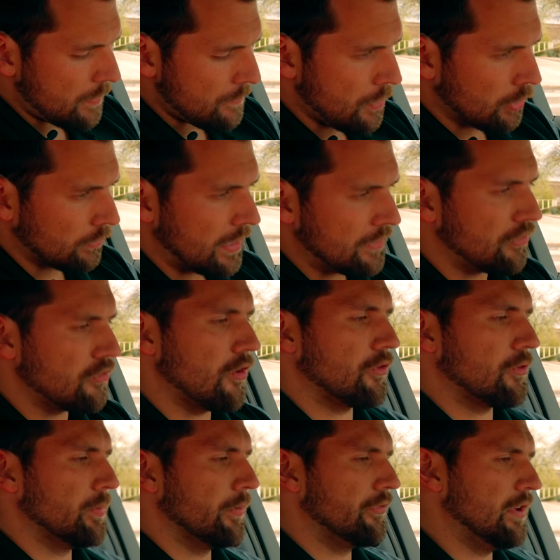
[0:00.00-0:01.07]
motorized
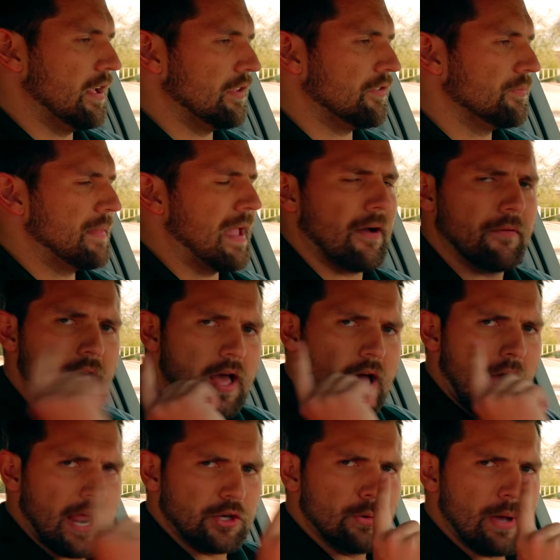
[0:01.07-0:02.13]
adjustable seats. Now,
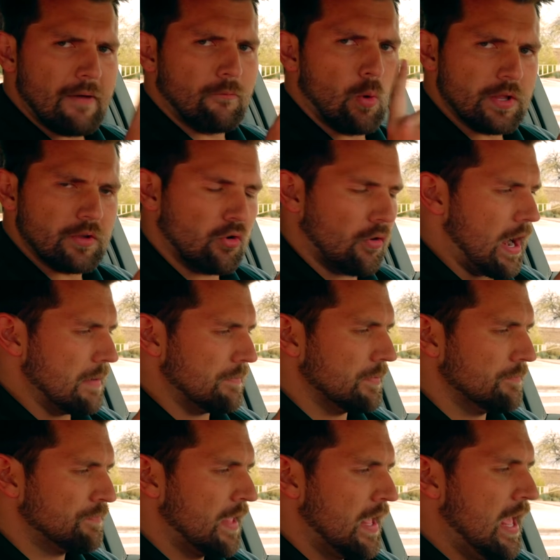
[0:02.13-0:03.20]
I do have one gripe
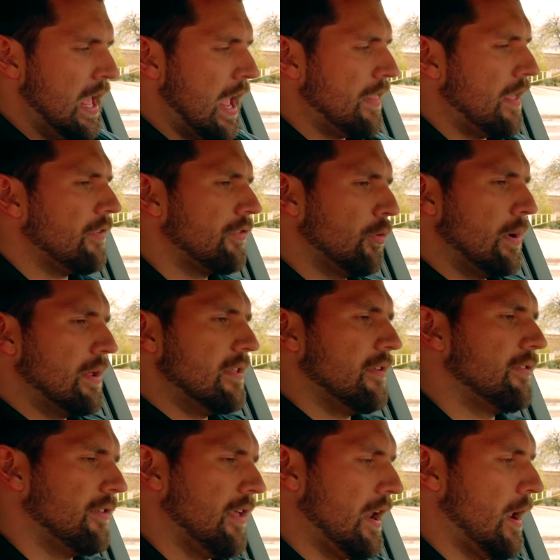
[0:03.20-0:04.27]
And that's the way
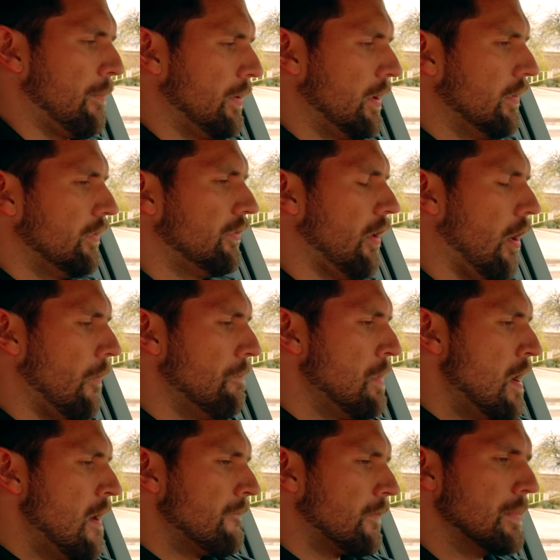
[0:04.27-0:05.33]
this setup is. So
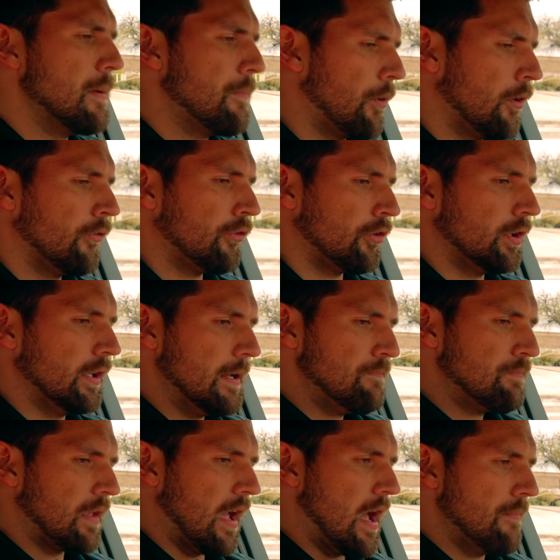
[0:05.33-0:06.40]
for me
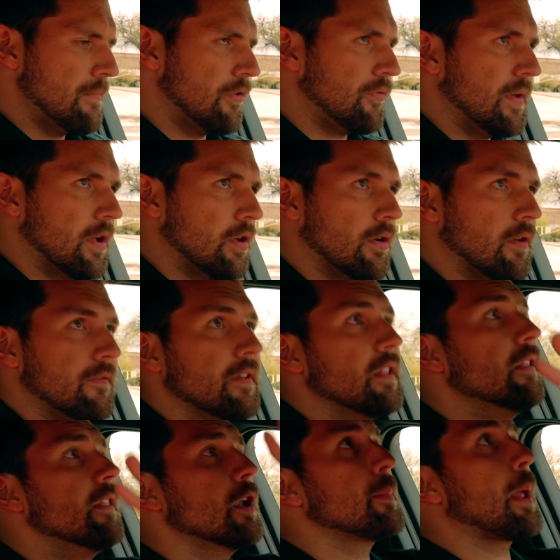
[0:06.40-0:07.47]
personally, this vehicle can feel
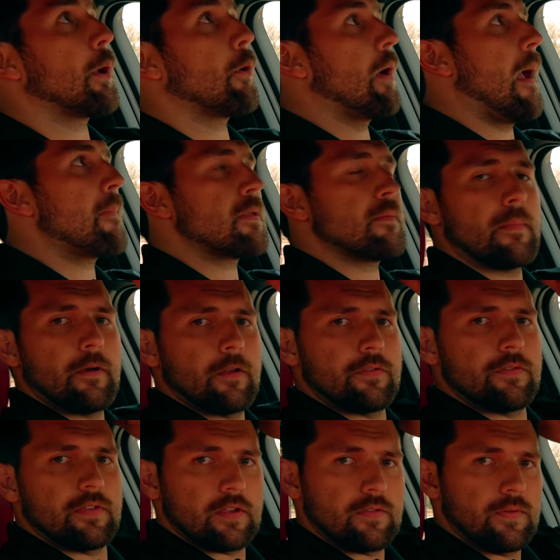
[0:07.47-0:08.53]
a little bit cramped. I'm about
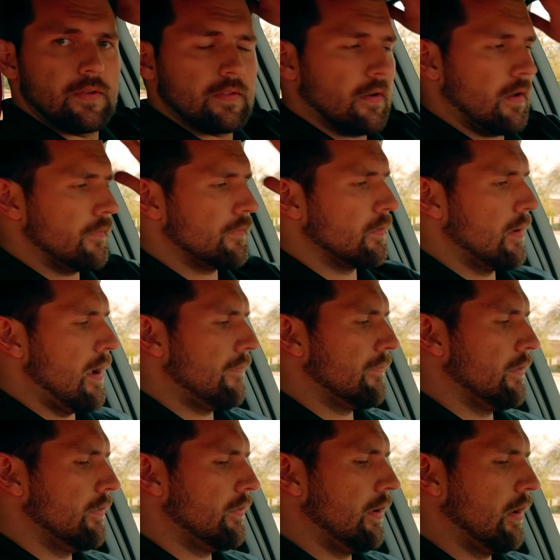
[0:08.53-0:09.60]
6 feet tall for
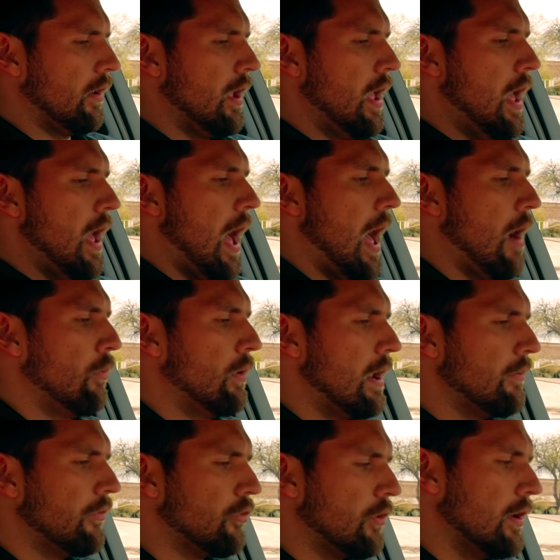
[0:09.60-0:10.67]
reference here. When
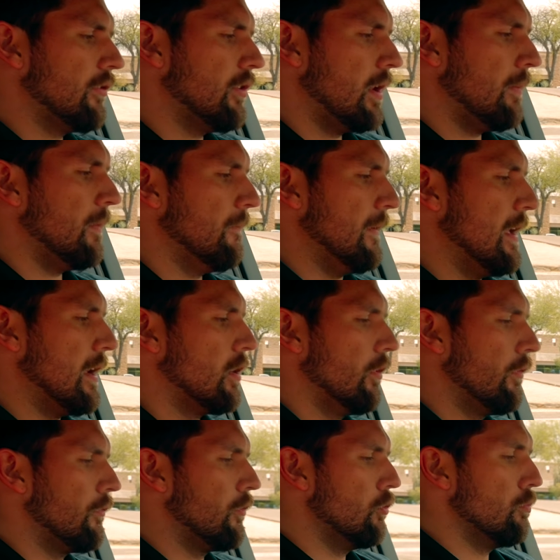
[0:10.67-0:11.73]
I was trying to set up the
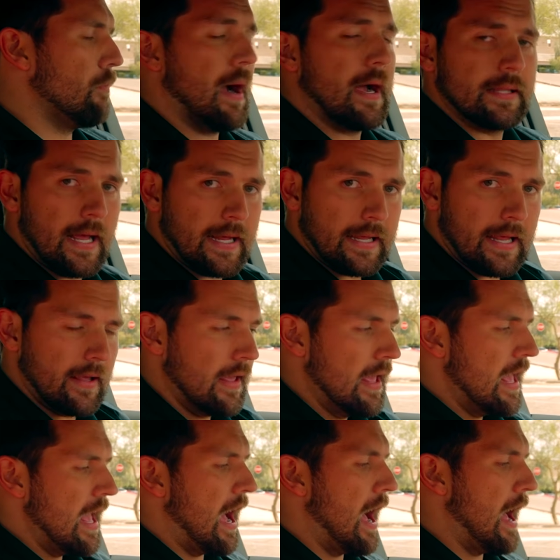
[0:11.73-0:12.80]
vehicle to my liking,
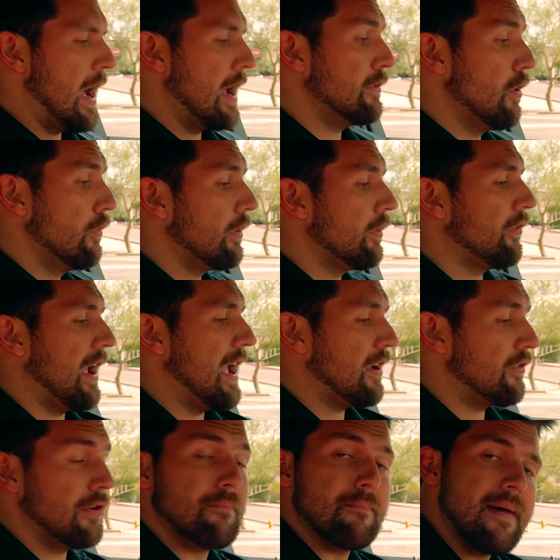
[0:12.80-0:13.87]
I noticed I
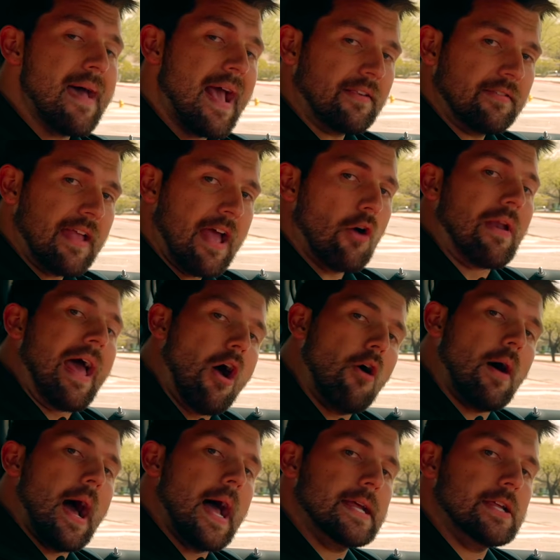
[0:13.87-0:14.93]
actually maxed out
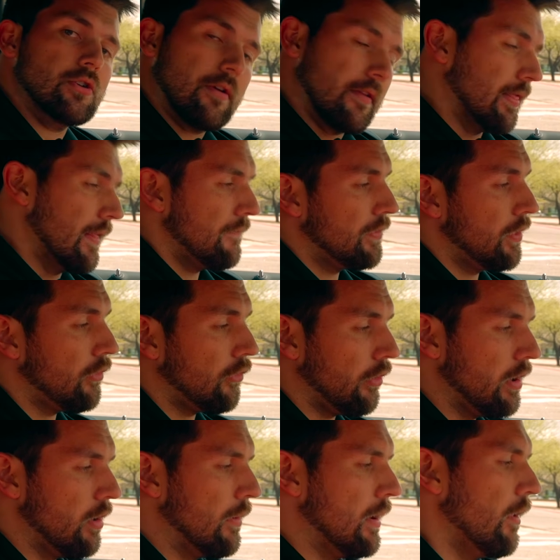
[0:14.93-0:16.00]
how high you could lift the
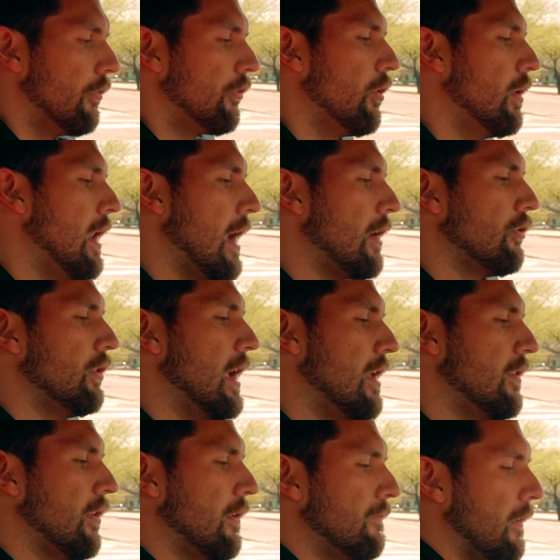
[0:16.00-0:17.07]
steering wheel. So it actually
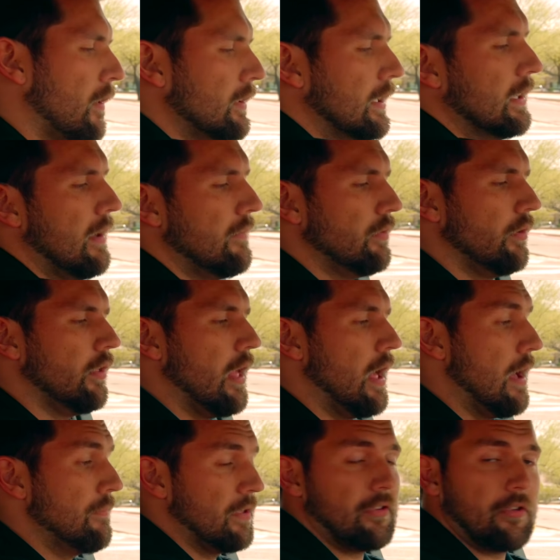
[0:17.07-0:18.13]
has a fairly level,
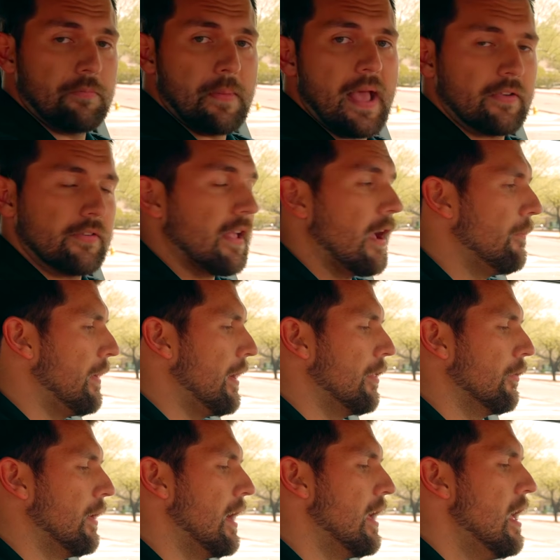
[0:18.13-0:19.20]
this is maxed out by
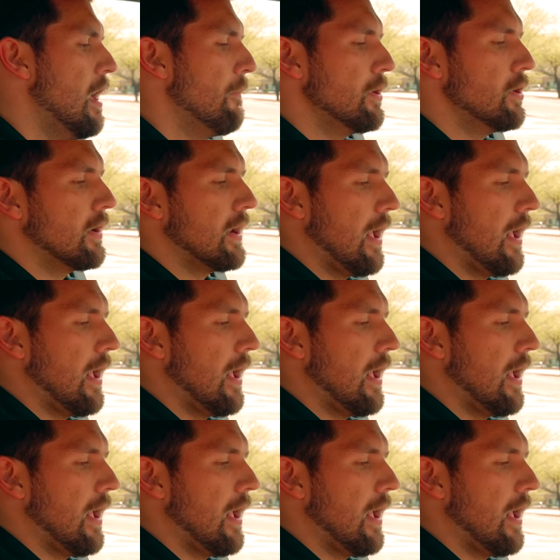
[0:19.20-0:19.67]
the way, but you can